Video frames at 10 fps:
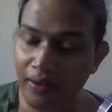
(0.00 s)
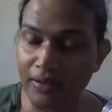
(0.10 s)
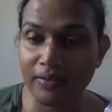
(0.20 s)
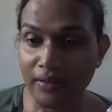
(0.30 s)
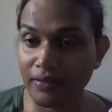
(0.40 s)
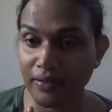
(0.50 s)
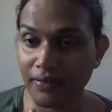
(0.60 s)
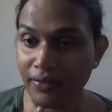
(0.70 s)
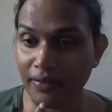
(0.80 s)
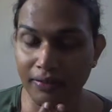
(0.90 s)
It is such a
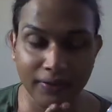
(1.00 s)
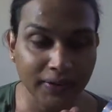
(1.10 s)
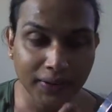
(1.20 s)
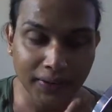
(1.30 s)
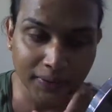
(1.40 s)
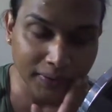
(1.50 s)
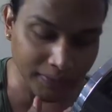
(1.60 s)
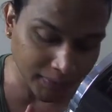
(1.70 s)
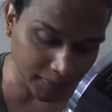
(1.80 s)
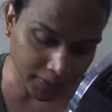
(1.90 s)
difficult feeling,
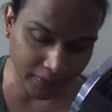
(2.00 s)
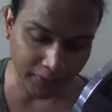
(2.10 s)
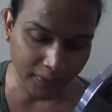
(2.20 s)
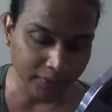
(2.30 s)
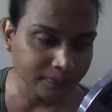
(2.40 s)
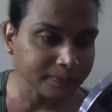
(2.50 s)
I'm telling you.